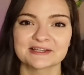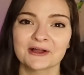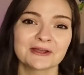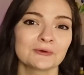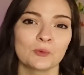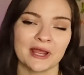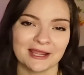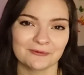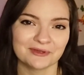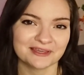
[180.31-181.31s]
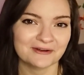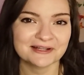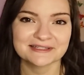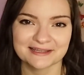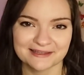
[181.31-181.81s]
tuck it away without
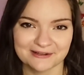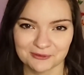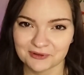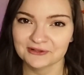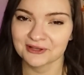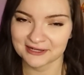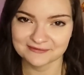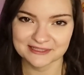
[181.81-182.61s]
it taking up a lot of